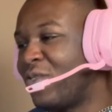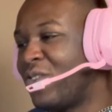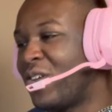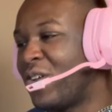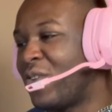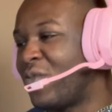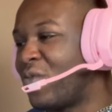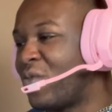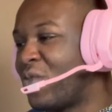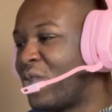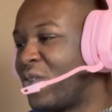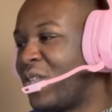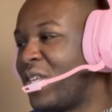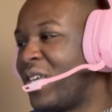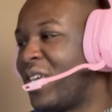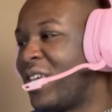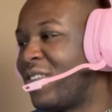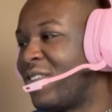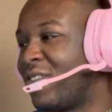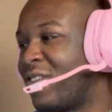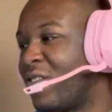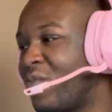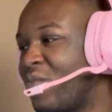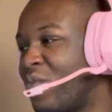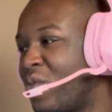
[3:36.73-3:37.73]
they really
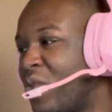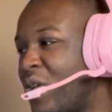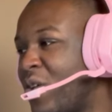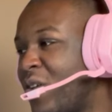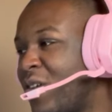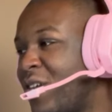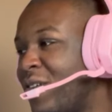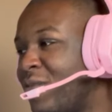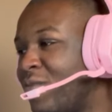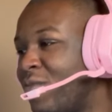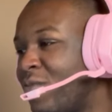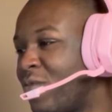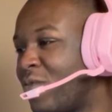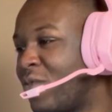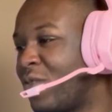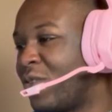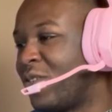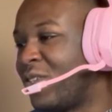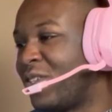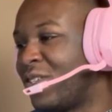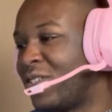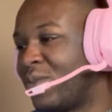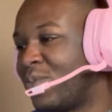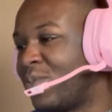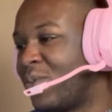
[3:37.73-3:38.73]
hit their mark and
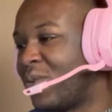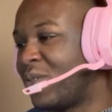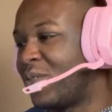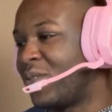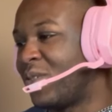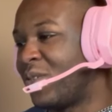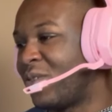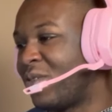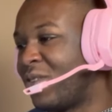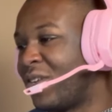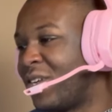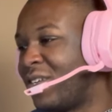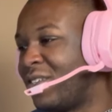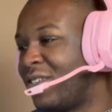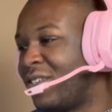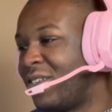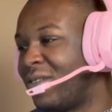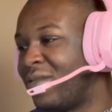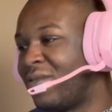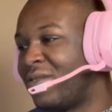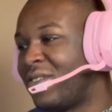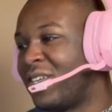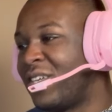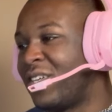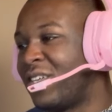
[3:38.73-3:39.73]
really expressed their
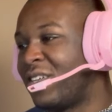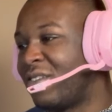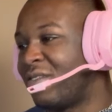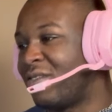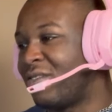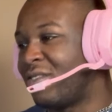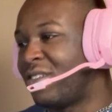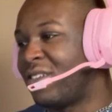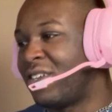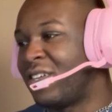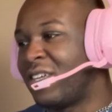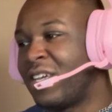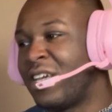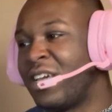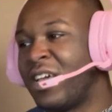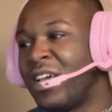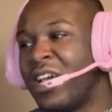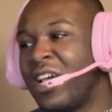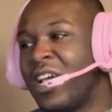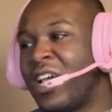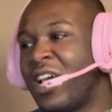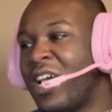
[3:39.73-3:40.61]
creativity and everything.